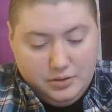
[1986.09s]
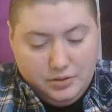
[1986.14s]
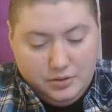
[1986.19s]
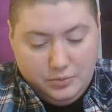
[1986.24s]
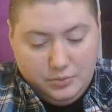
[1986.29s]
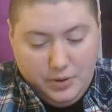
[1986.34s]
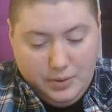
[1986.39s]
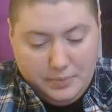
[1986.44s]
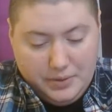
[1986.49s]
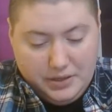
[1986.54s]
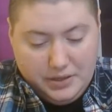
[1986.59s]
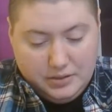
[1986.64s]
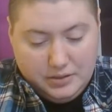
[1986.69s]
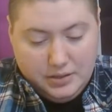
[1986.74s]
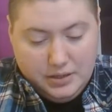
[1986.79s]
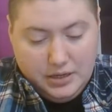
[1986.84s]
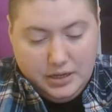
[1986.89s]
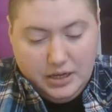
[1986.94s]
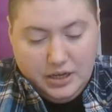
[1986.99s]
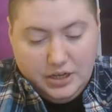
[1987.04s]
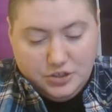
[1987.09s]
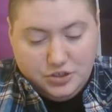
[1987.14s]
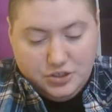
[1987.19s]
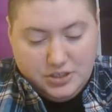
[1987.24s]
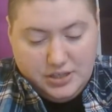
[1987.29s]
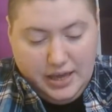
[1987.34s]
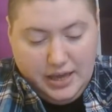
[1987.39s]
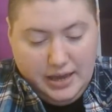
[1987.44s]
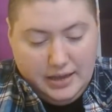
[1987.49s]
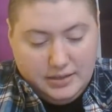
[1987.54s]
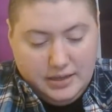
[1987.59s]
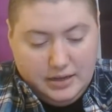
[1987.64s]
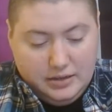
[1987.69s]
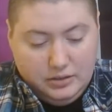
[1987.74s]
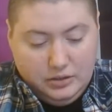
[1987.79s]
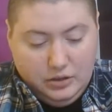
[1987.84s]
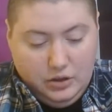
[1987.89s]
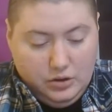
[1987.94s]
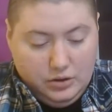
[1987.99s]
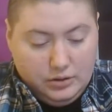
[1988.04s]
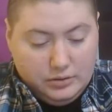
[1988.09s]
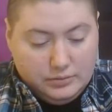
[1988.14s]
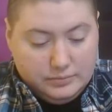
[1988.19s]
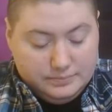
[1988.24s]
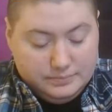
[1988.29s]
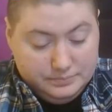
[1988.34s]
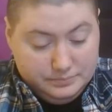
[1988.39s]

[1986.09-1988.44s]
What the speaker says: women just can't get along.